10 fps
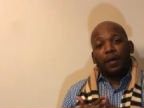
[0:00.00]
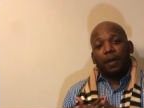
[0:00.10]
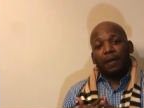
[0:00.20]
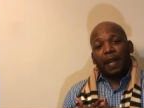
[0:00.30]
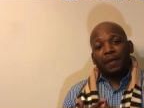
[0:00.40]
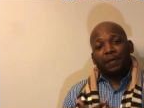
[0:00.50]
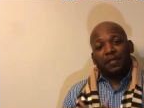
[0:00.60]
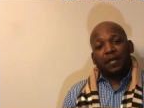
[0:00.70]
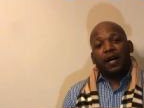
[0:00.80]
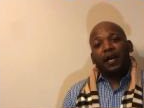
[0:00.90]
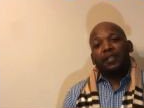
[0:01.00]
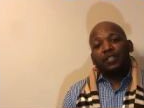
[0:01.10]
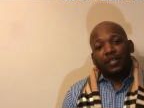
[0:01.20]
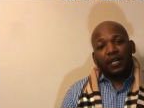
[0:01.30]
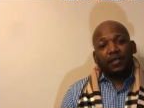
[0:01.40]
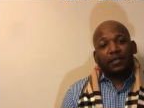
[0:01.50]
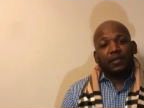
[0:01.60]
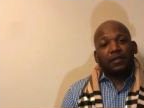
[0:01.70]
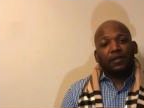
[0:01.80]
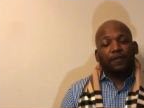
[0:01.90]
And my name is Mr.
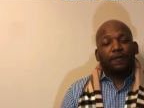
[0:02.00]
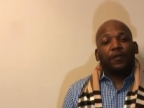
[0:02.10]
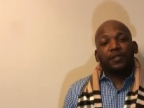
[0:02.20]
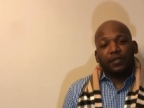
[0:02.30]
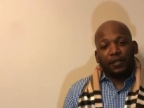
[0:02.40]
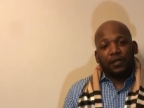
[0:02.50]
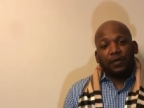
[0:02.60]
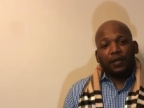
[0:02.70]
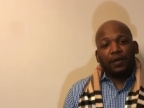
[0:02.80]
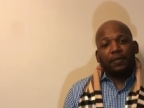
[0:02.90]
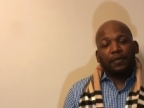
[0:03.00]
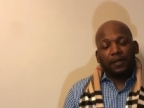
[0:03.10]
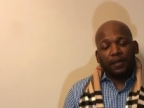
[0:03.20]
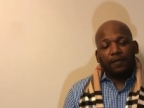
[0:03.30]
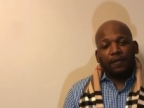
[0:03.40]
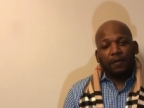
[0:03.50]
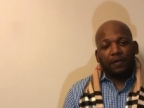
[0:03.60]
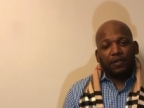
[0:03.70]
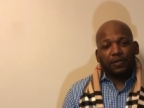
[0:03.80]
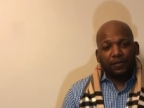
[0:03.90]
IGS. Looking forward to seeing you again. Thank you very
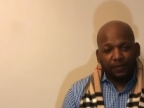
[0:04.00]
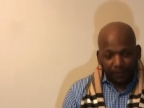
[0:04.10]
much.